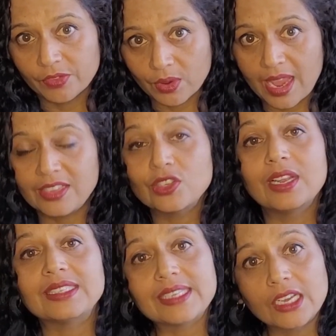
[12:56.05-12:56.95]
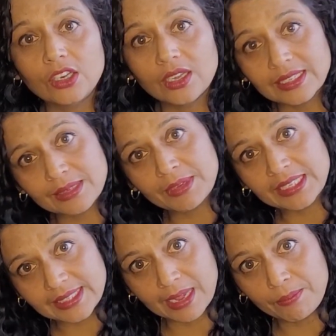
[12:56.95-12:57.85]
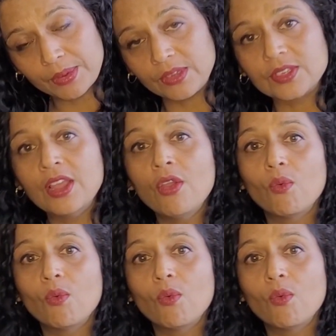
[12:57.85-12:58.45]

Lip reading: Okay, so let's take a look at some examples